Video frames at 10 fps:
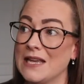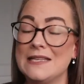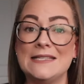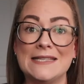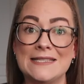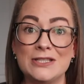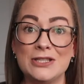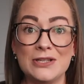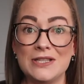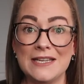
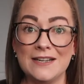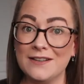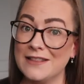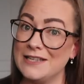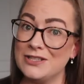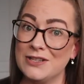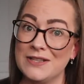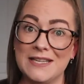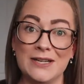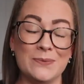stood there, they
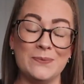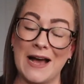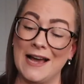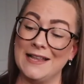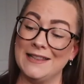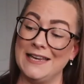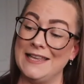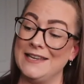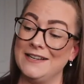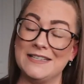stood there, I
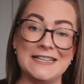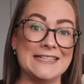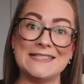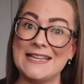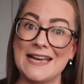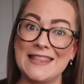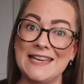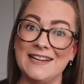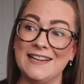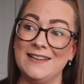lay there, Derek sat
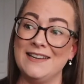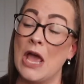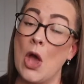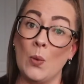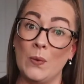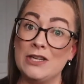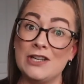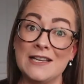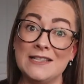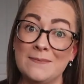there, and we
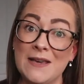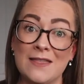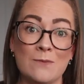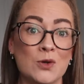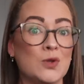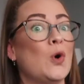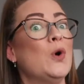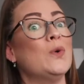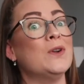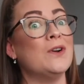tried to make the most
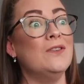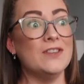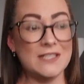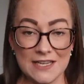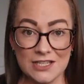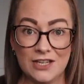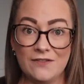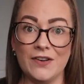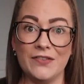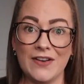awkward
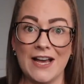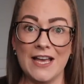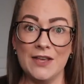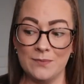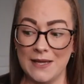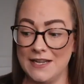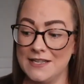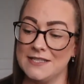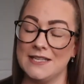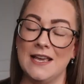conversation for 5
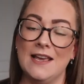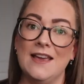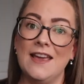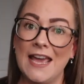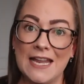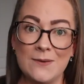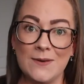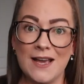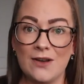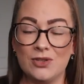minutes.
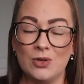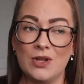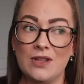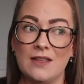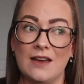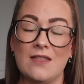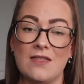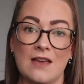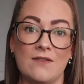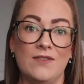Anyway, after all of
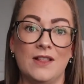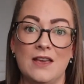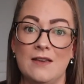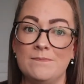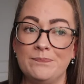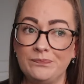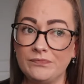that, thankfully,